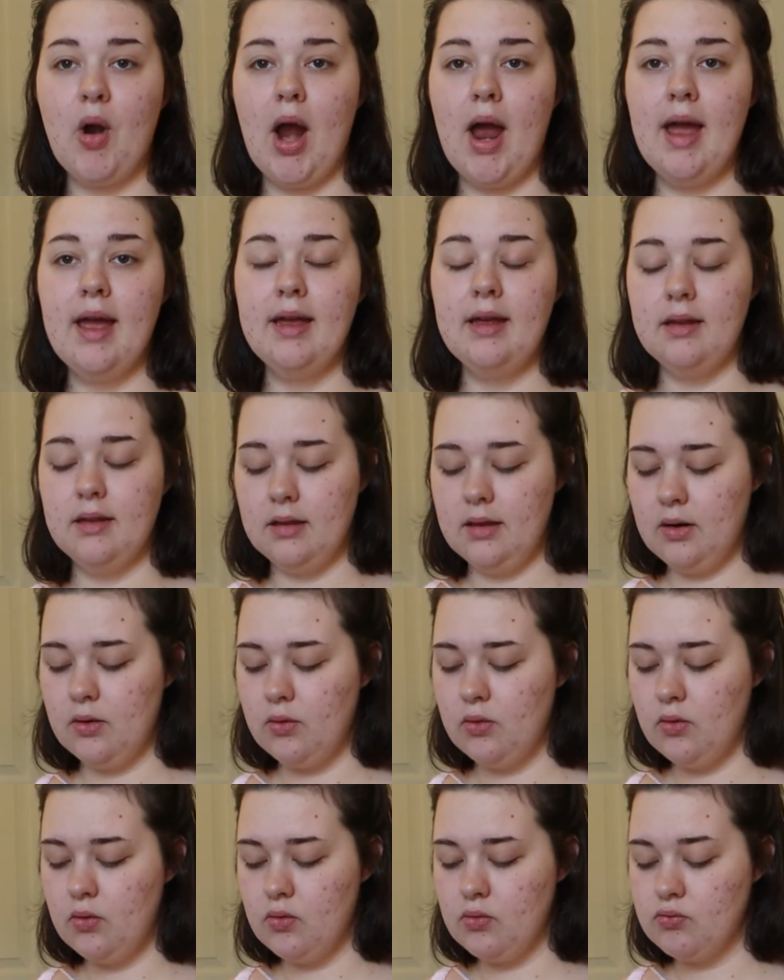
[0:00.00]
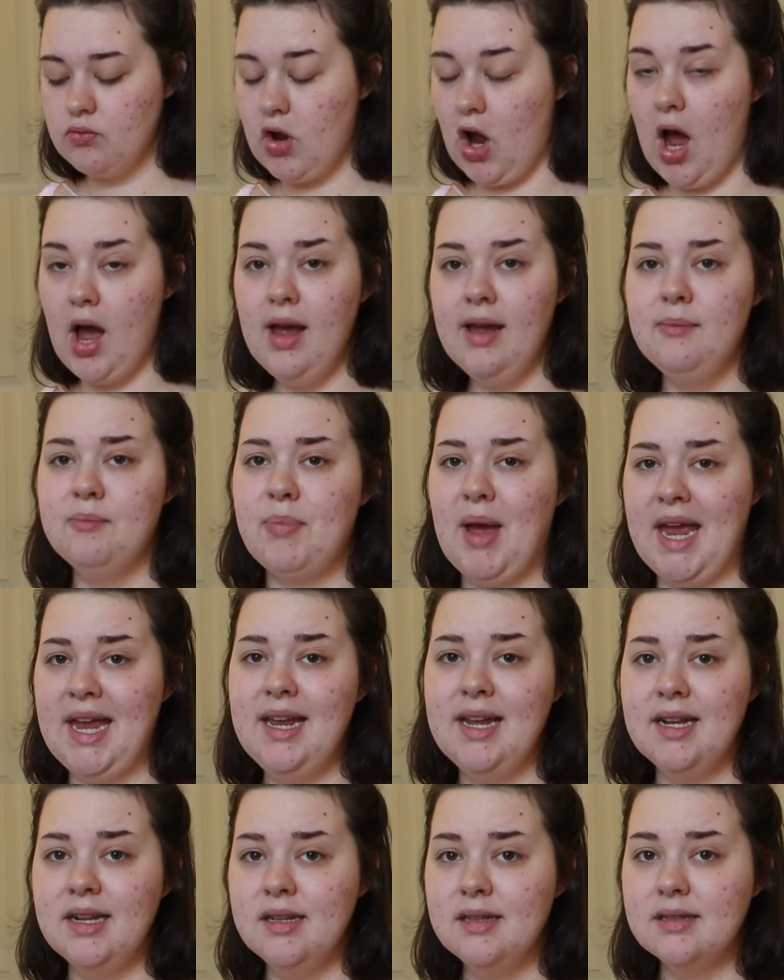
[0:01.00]
Bryant little cotton
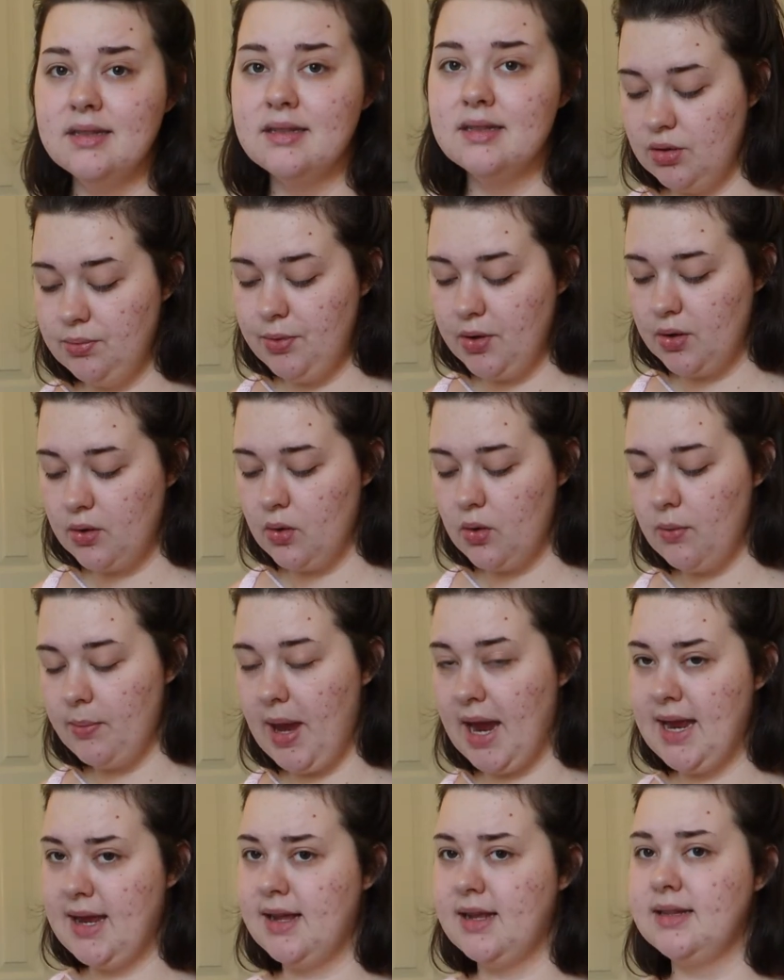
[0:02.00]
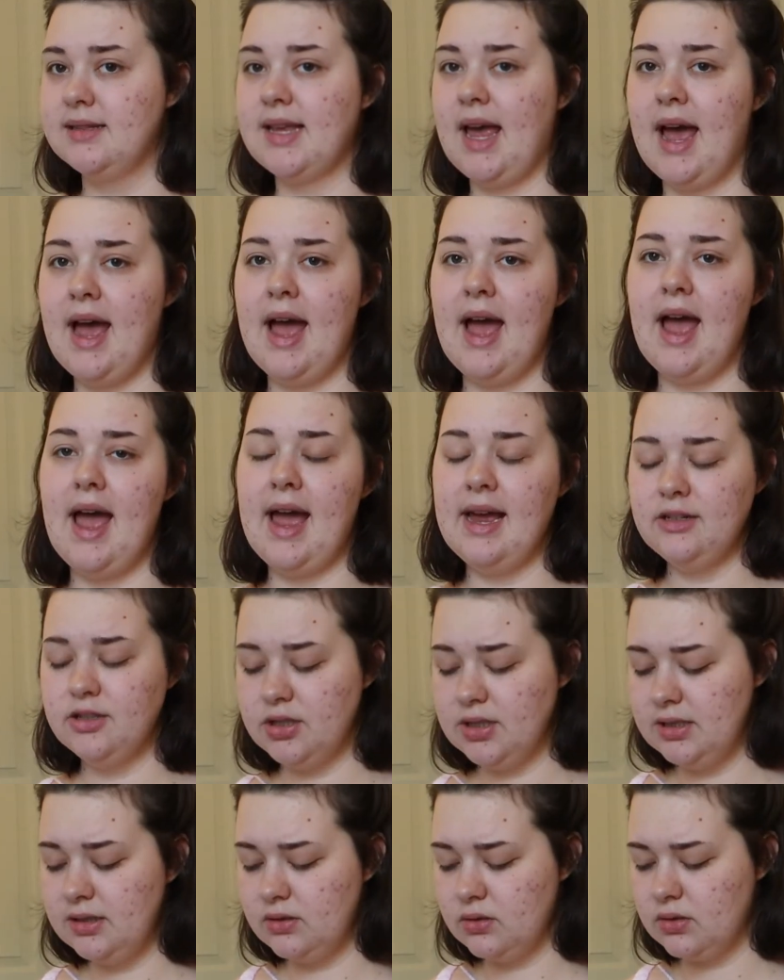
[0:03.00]
pants, super cool pants. I
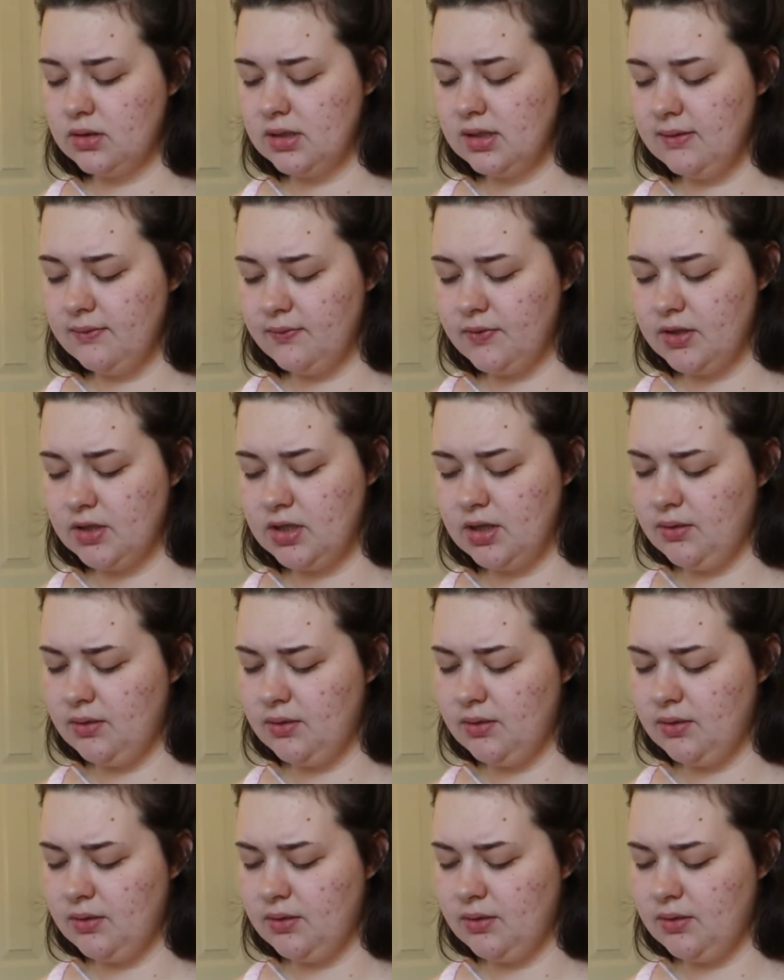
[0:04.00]
actually sourced them for